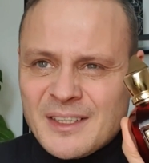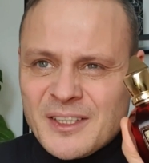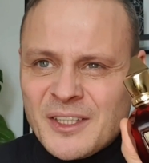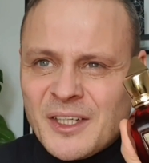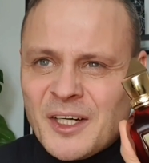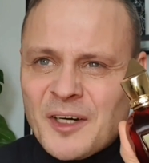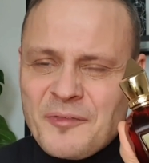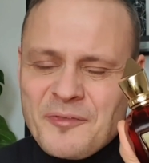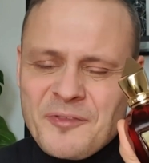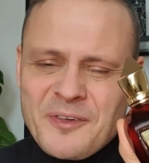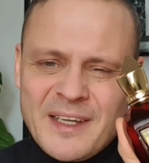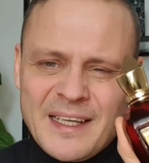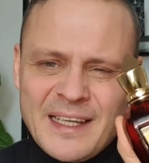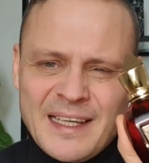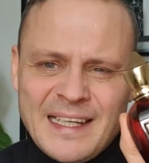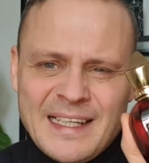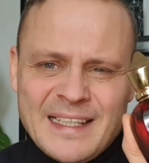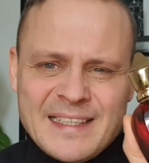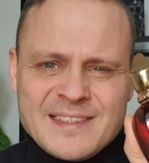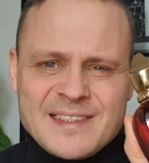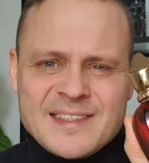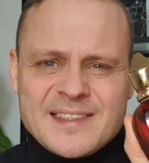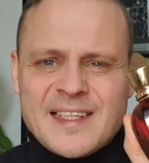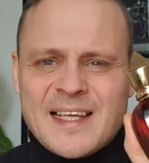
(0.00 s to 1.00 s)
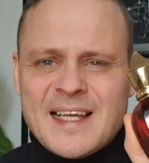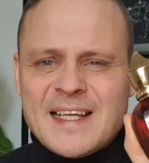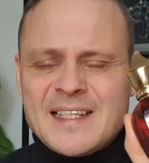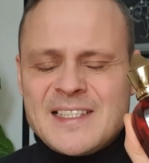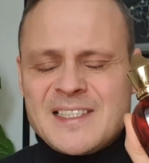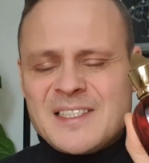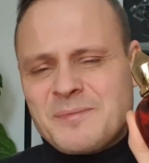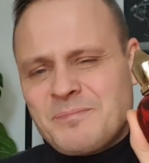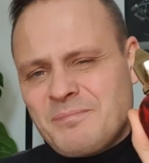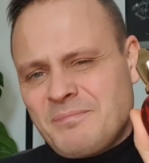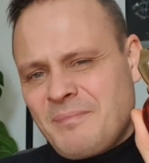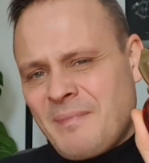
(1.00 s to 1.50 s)
coffee
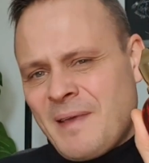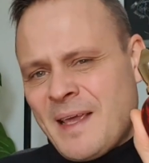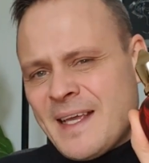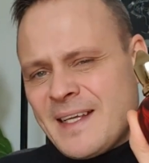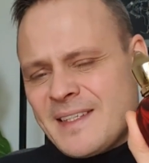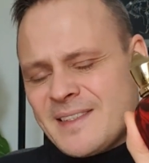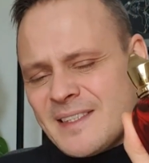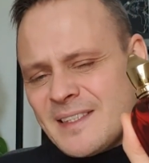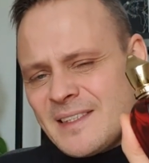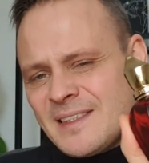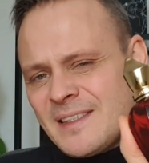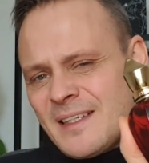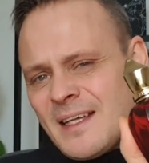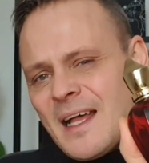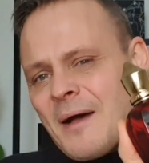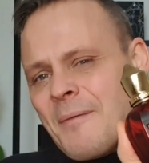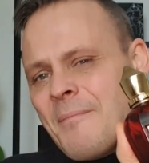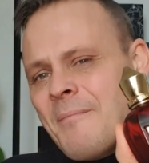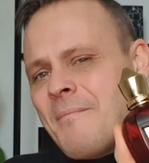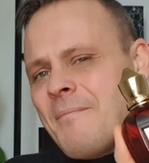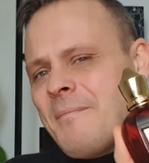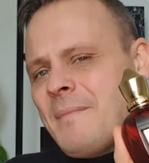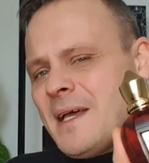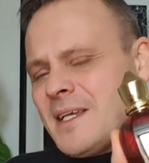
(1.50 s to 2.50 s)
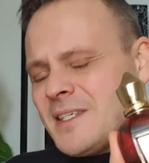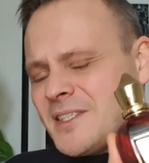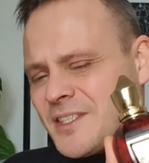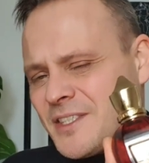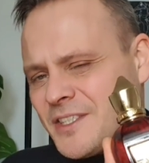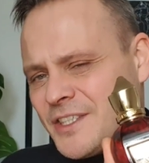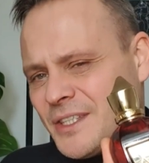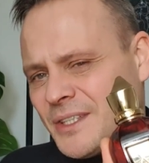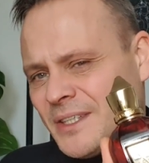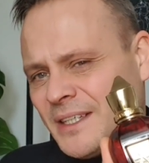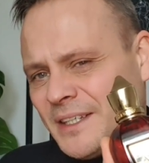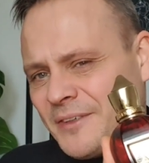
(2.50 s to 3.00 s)
incense makes it a
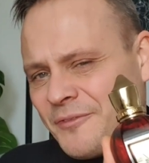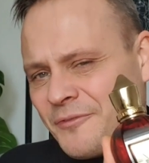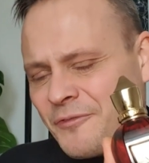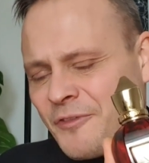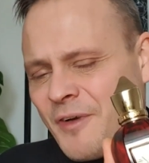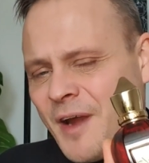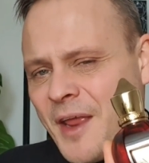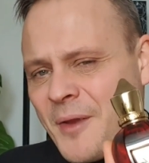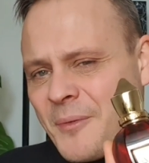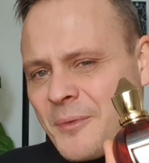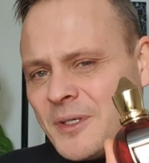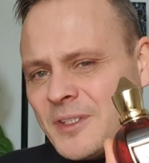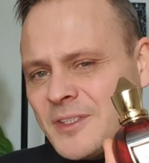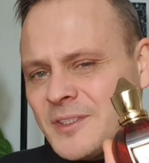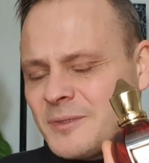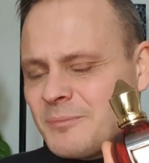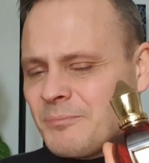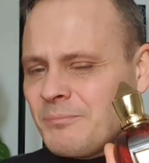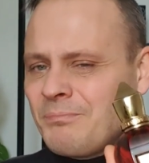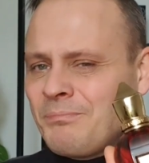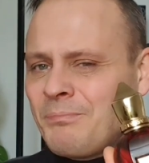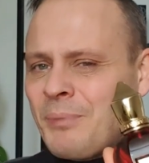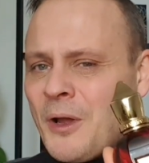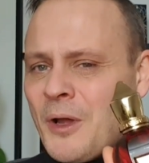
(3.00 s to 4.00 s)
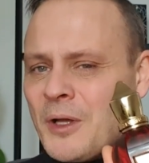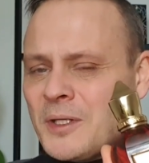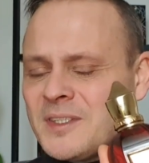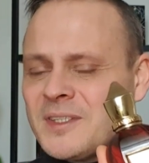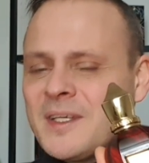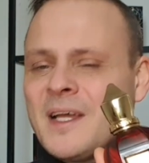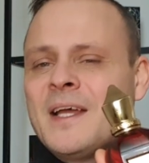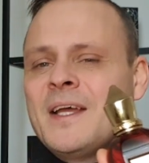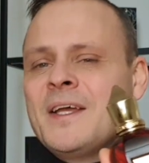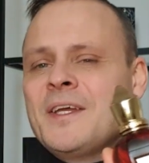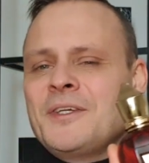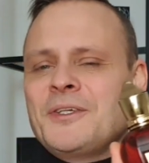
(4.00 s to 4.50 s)
masculine fragrance,
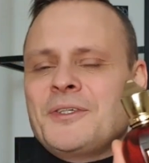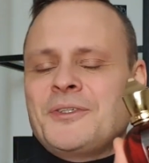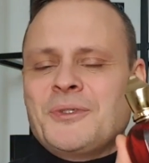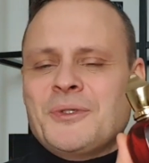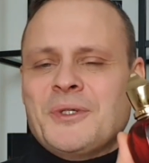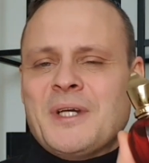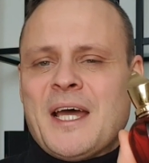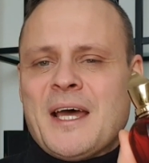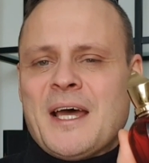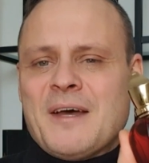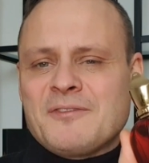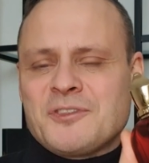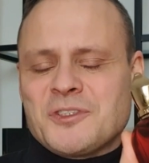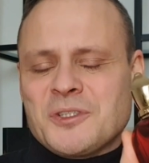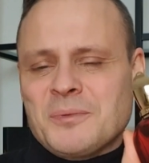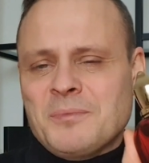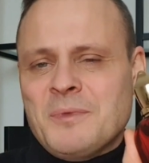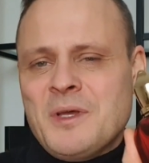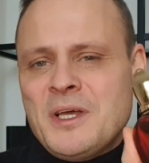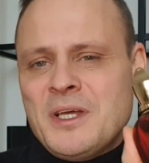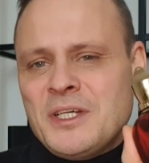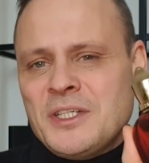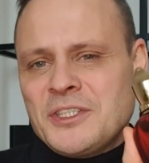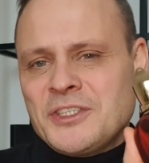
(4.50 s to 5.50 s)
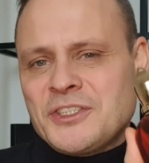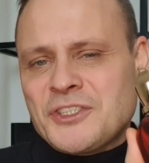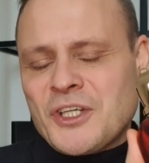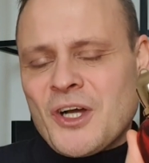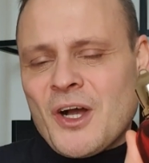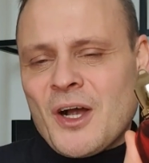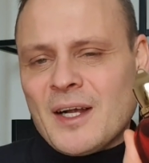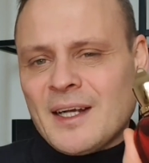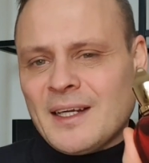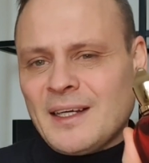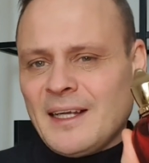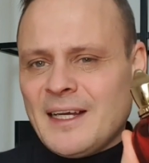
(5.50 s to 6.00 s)
but you do have some
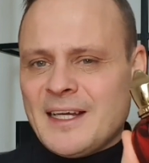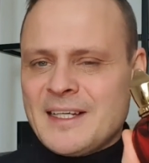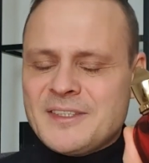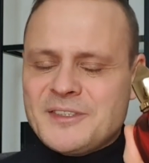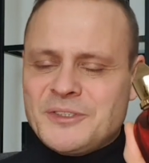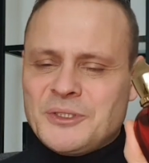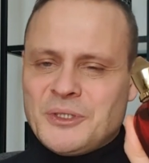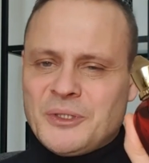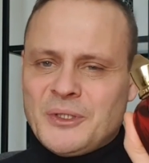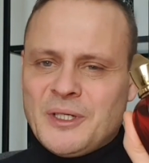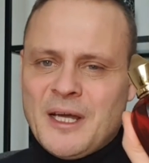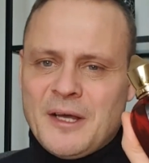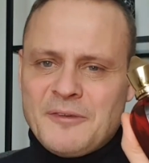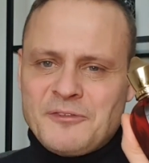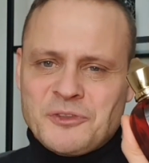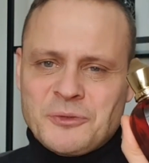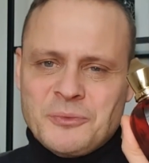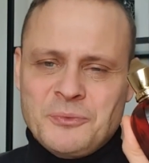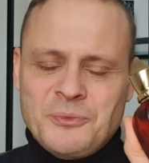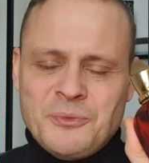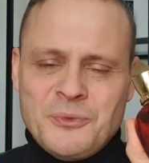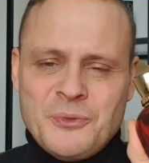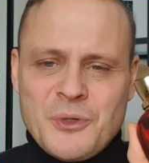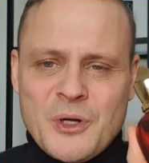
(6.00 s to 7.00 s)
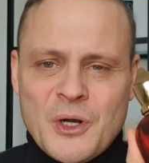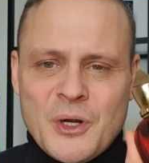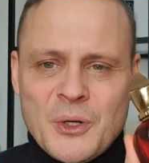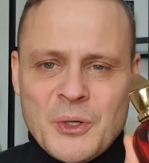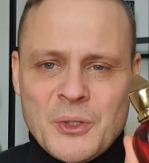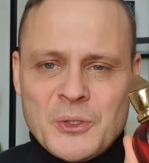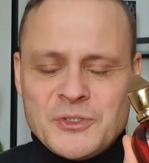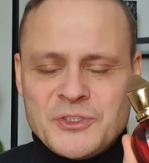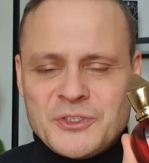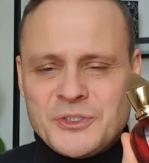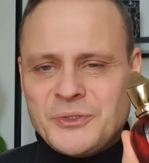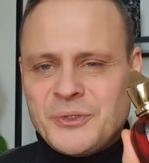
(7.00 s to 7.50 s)
chocolate, you do have some
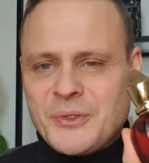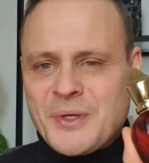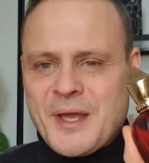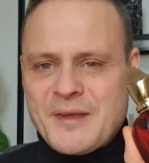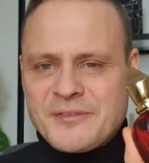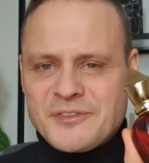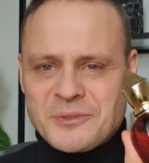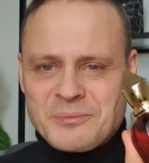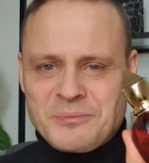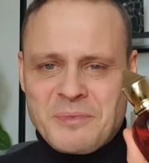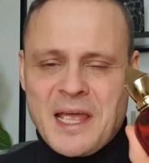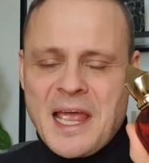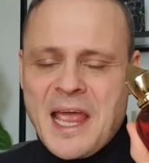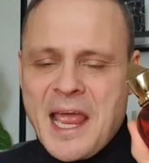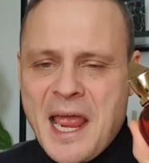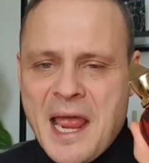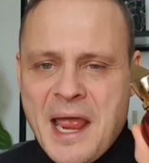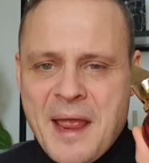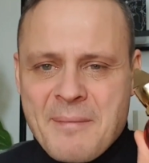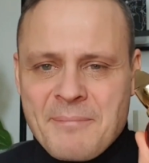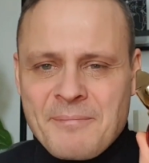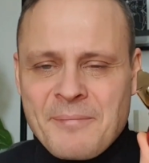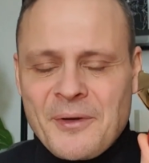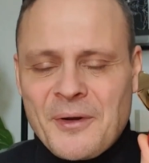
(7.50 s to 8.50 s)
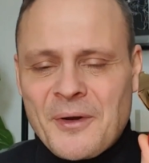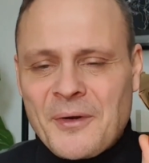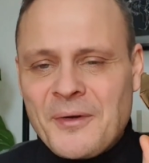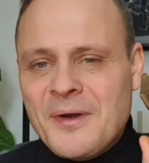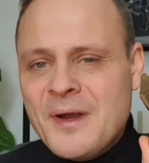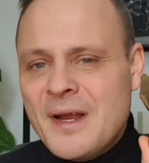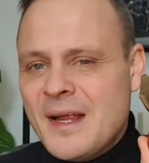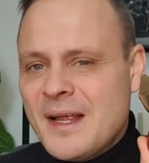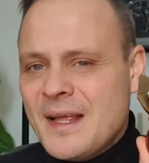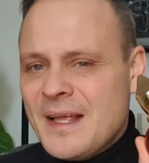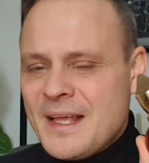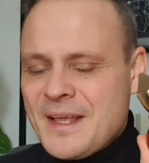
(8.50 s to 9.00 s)
rose, you do have some
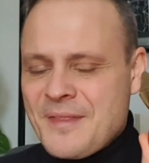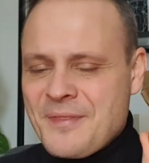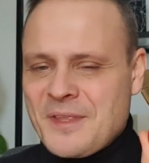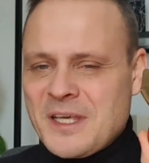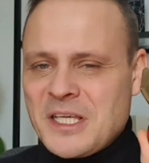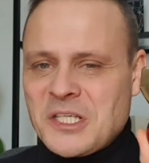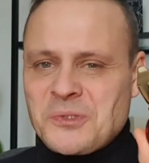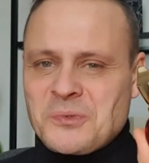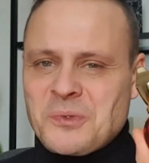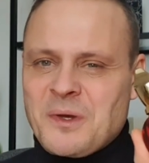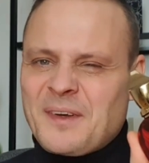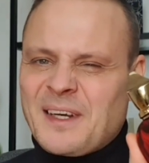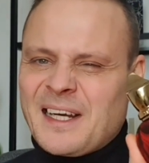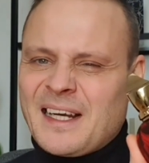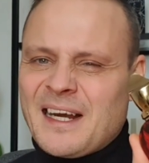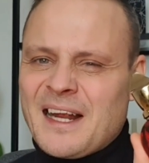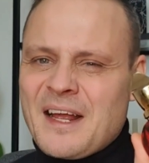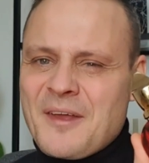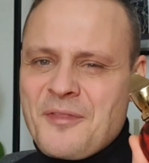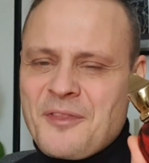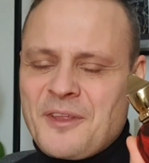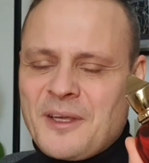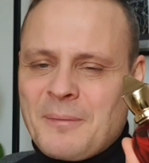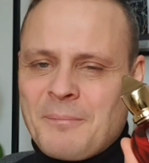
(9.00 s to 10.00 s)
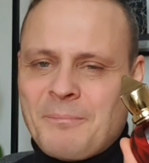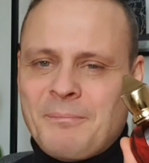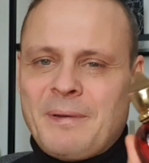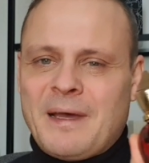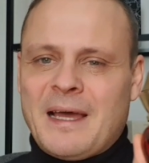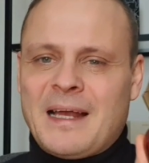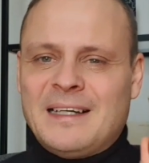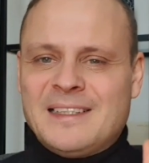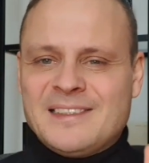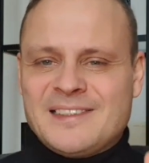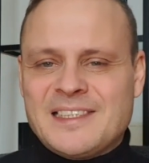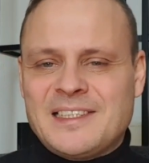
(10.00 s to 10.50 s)
amber in this one that I think
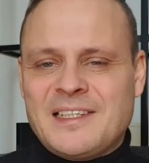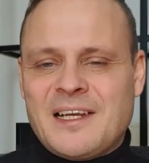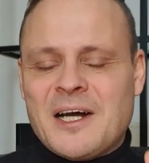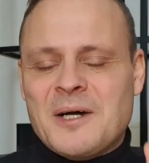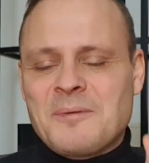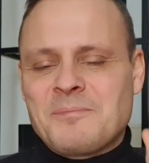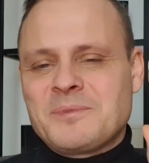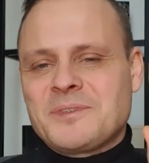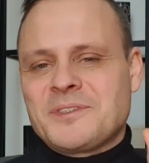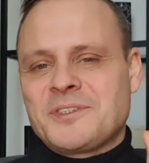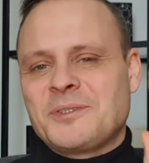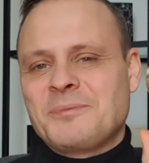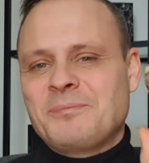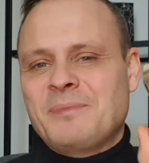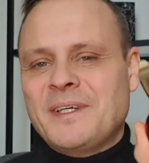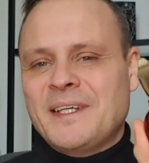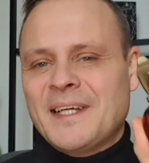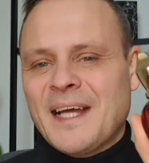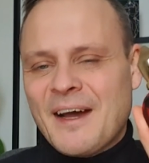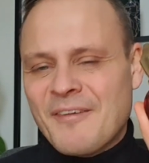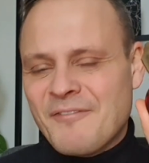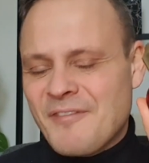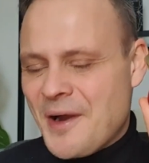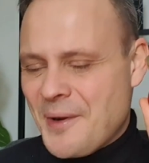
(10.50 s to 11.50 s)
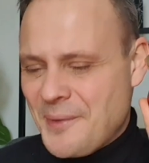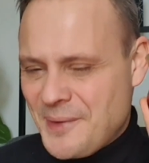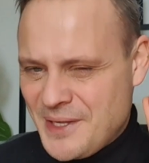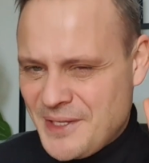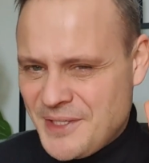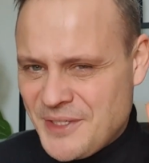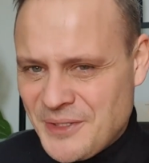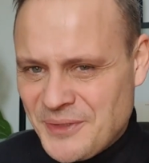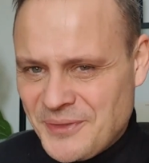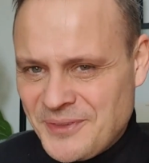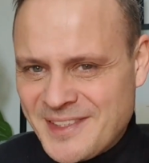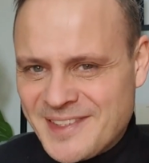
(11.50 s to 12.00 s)
balance it up to be a very
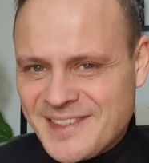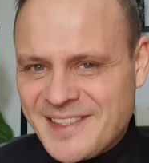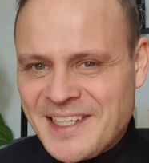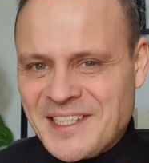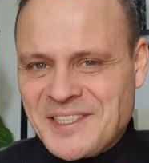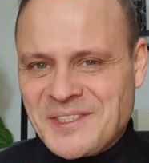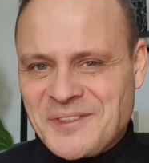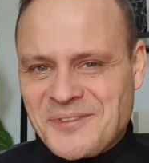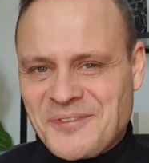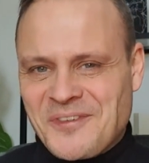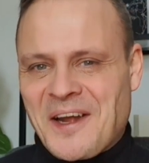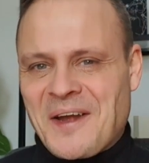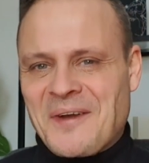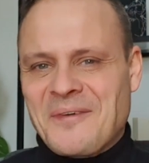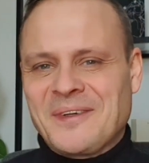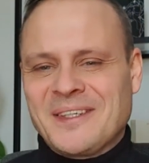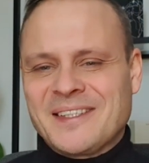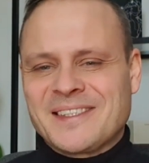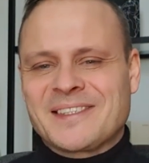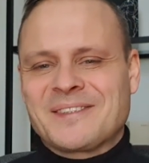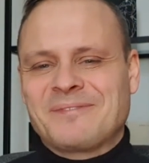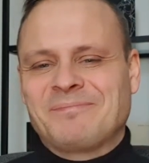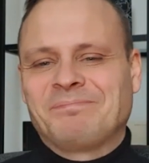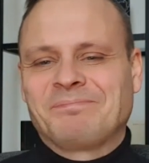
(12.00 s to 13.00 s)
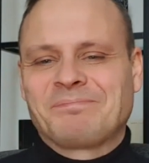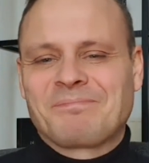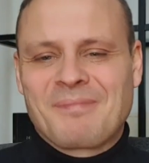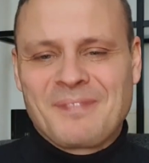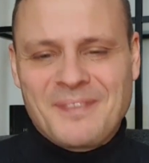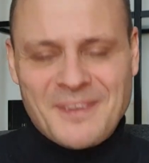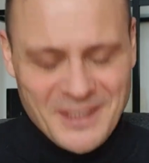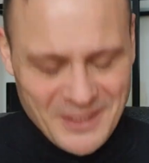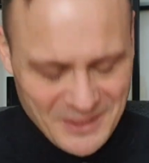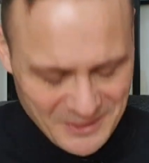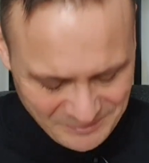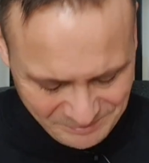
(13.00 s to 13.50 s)
unisex fragrance.
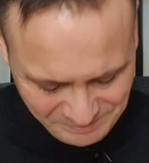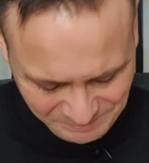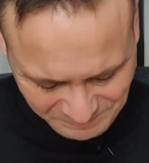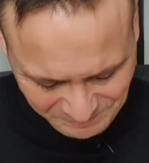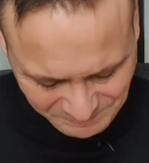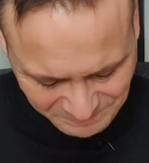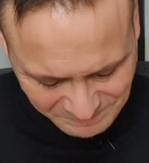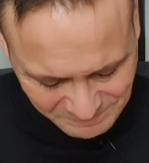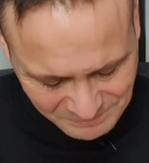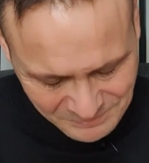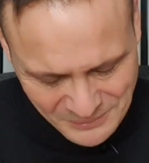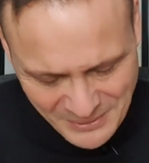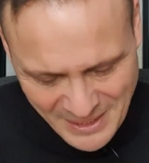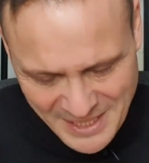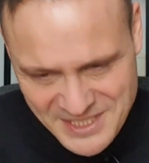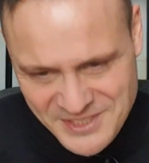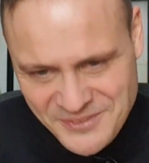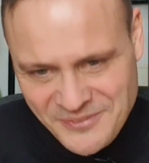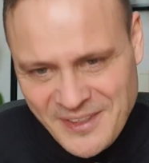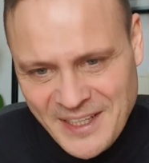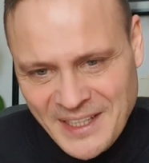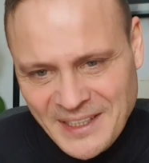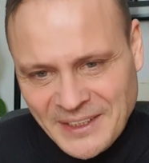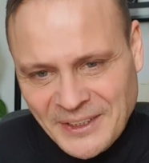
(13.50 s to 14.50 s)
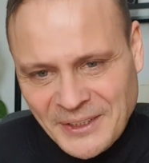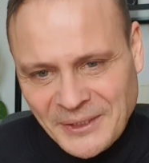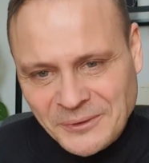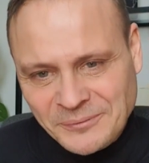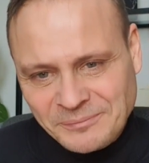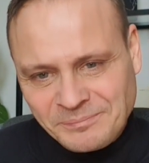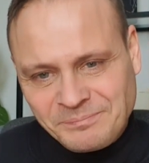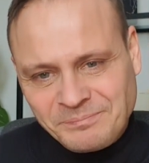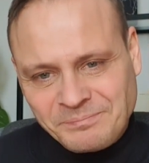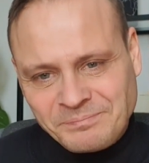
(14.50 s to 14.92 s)
Now, price value.